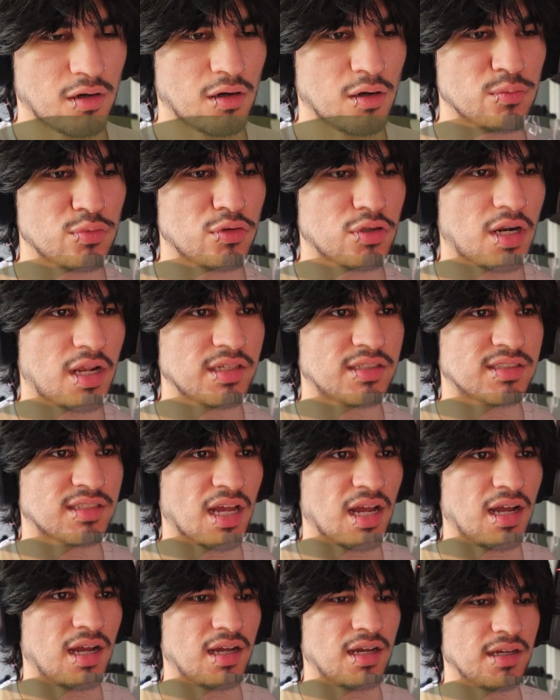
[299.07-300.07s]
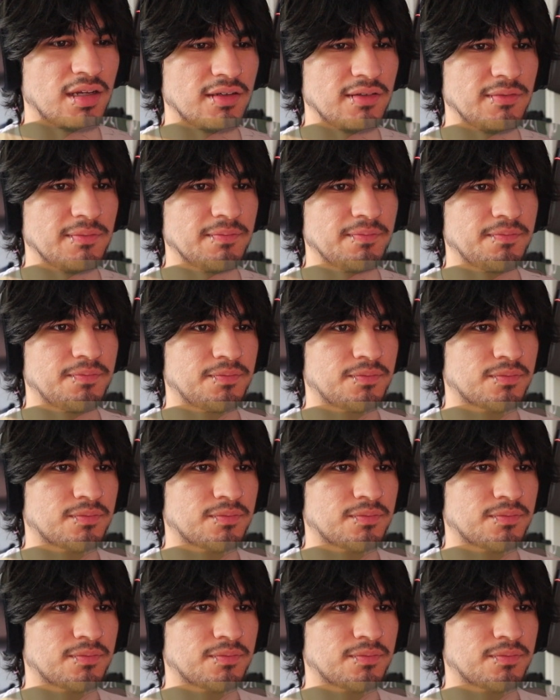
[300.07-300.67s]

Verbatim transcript: Omurice time.